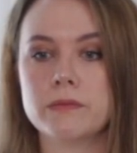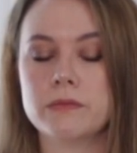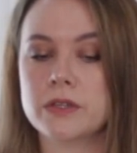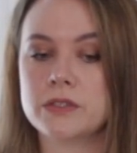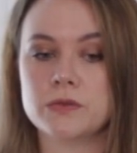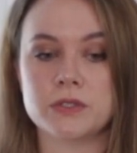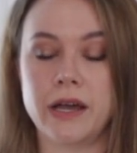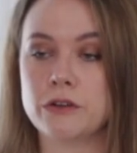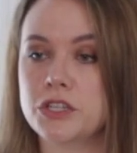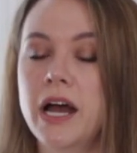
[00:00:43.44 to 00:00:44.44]
This was
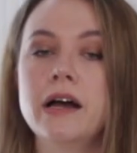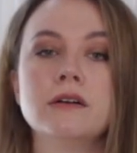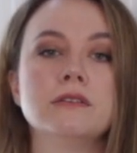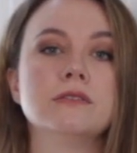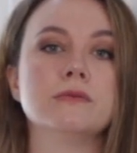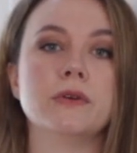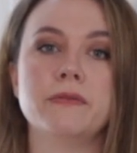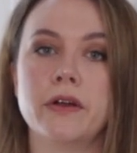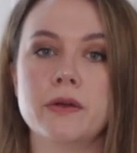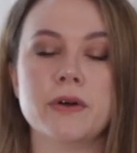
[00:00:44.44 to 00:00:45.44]
our child. We
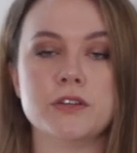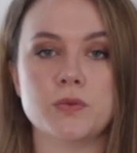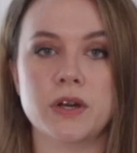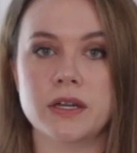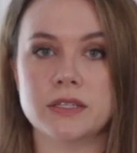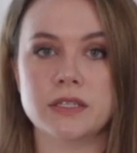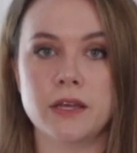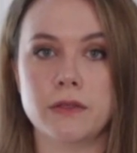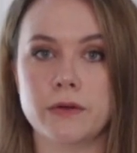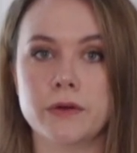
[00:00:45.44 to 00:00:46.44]
very much wanted to see
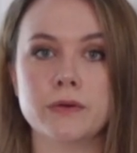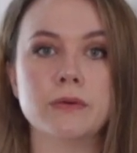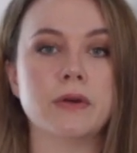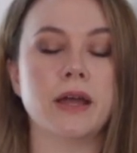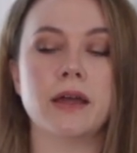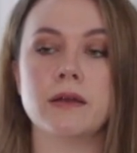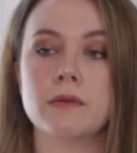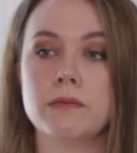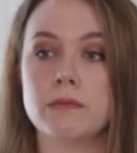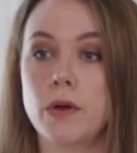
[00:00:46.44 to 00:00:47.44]
it through
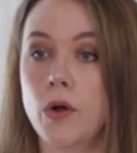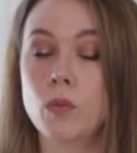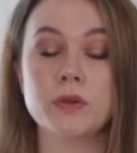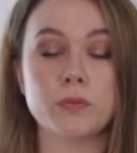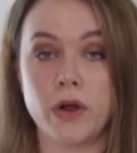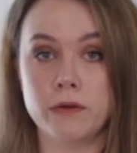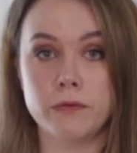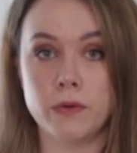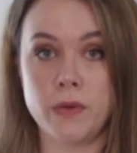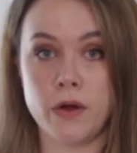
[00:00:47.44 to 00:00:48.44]
and hoped and prayed
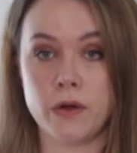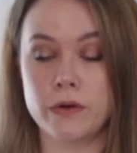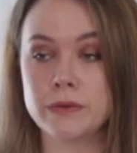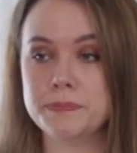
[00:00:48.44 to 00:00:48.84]
for a miracle.